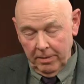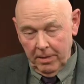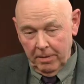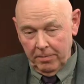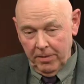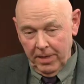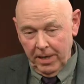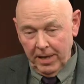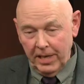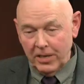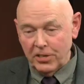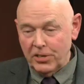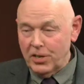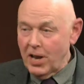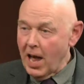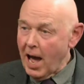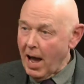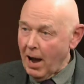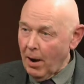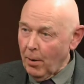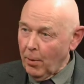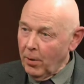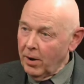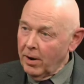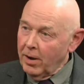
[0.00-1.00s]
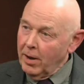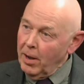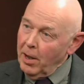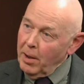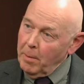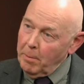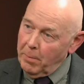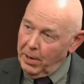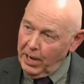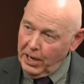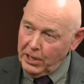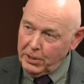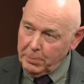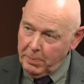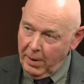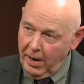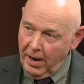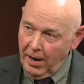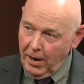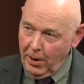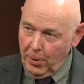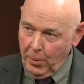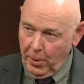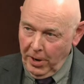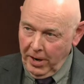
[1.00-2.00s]
thing is now, Peaks
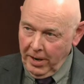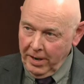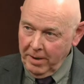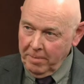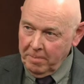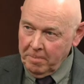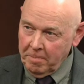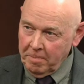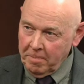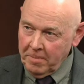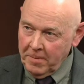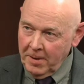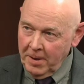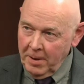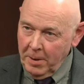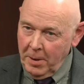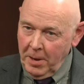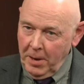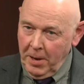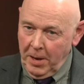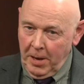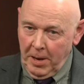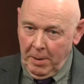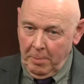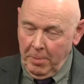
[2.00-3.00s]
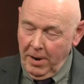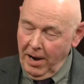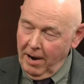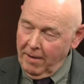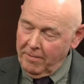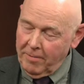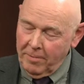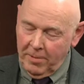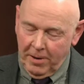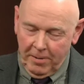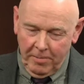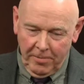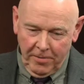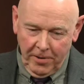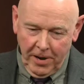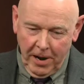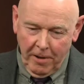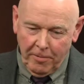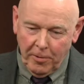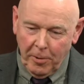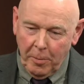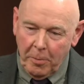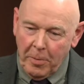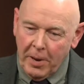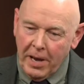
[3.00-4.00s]
Parkway, far
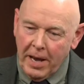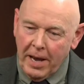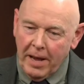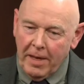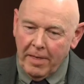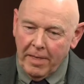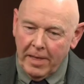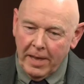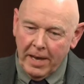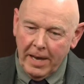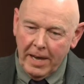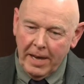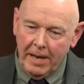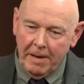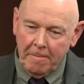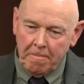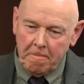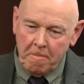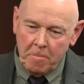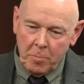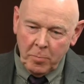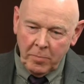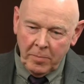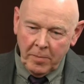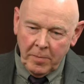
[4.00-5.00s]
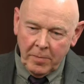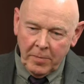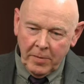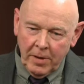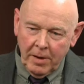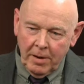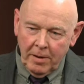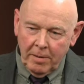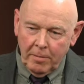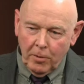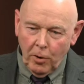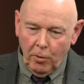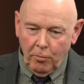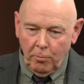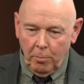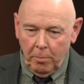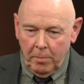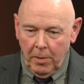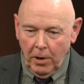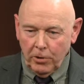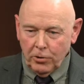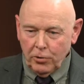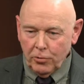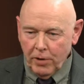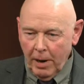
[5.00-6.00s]
from being the
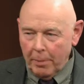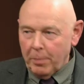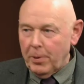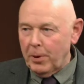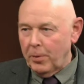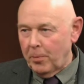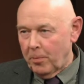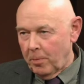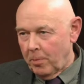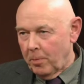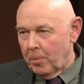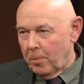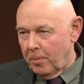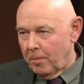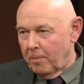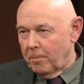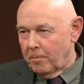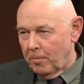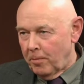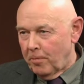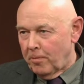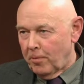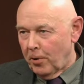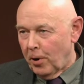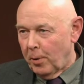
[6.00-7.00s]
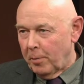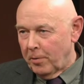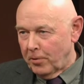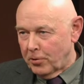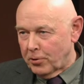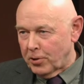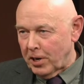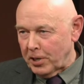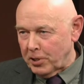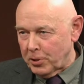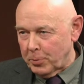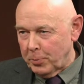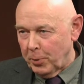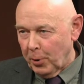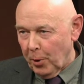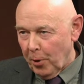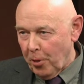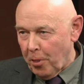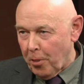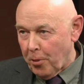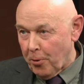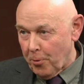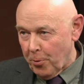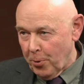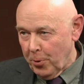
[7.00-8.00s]
most rapid form of transport
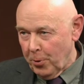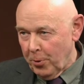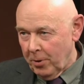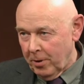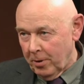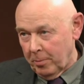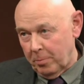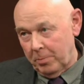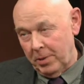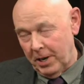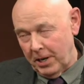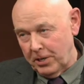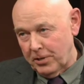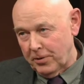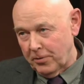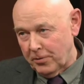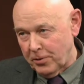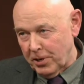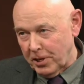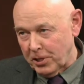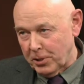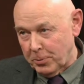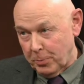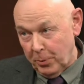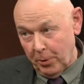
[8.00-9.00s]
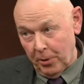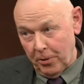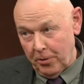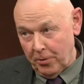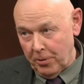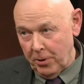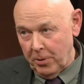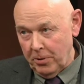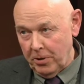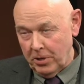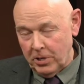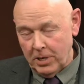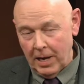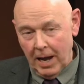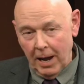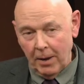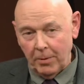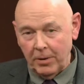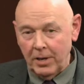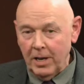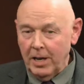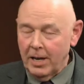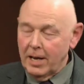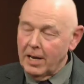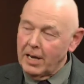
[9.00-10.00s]
place of transport through the town,
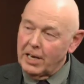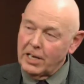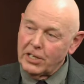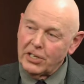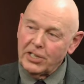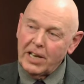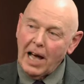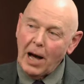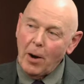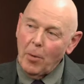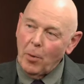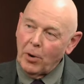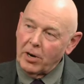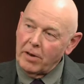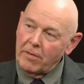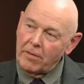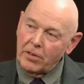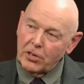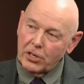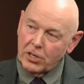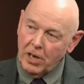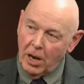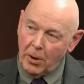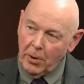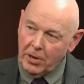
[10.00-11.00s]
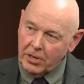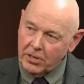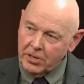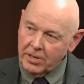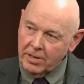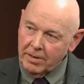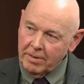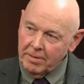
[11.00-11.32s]
is now one of the slowest.